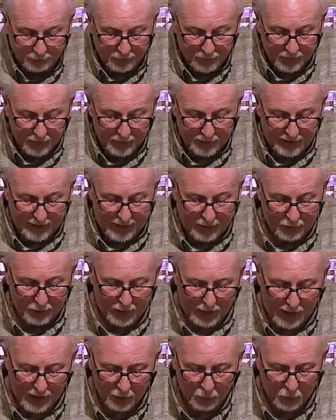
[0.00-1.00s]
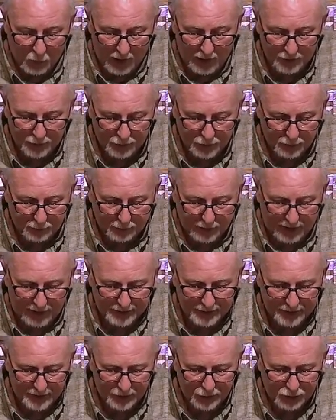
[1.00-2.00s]
Now, God wants to
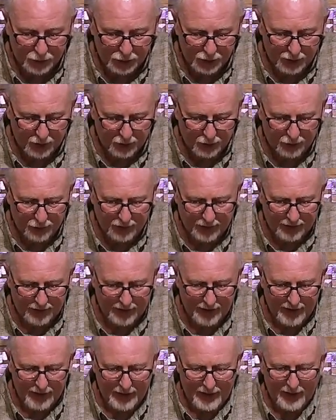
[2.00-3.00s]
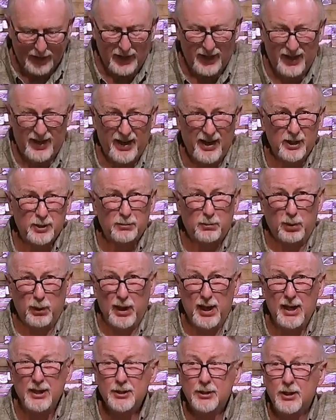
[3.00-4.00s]
bless his children. He has
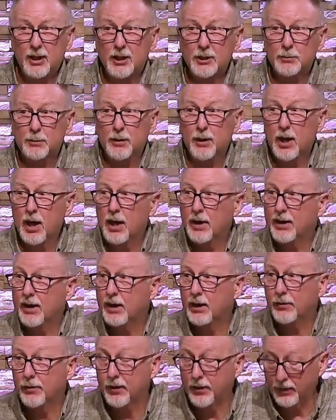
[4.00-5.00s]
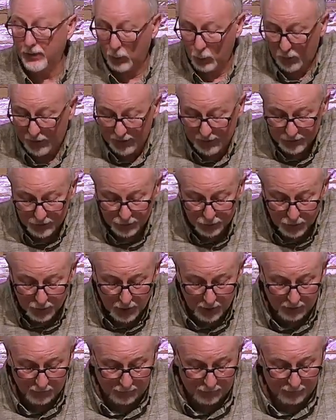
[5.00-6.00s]
blessed us beyond anything that we
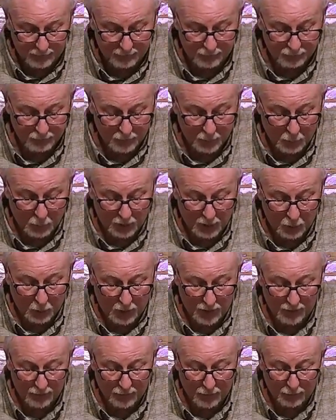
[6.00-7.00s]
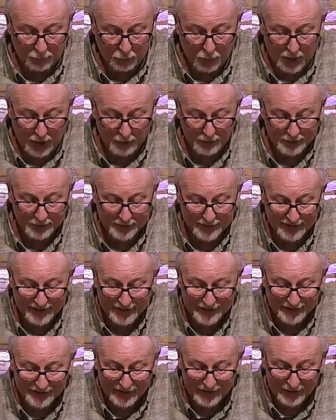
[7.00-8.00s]
deserve. But what a wonderful promise
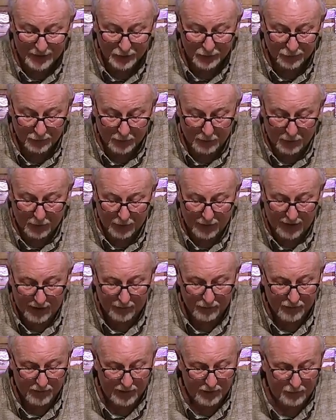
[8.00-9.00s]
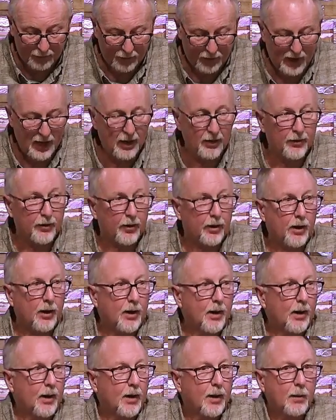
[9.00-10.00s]
this is from our Heavenly Father.
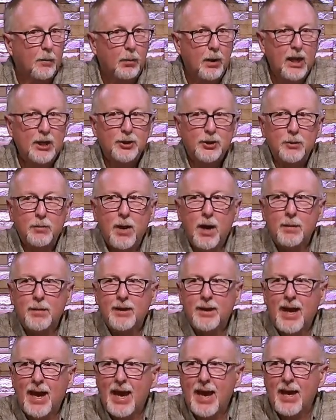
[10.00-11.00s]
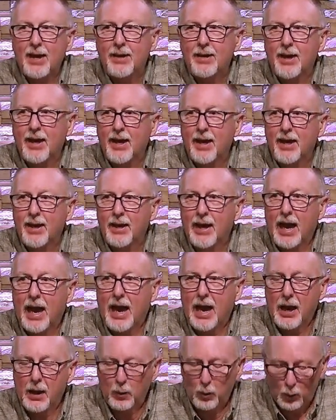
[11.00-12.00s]
Bless your mom and dad, and
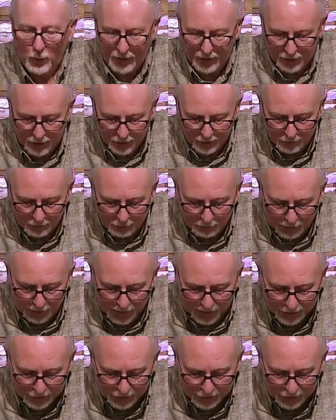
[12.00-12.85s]
I will bless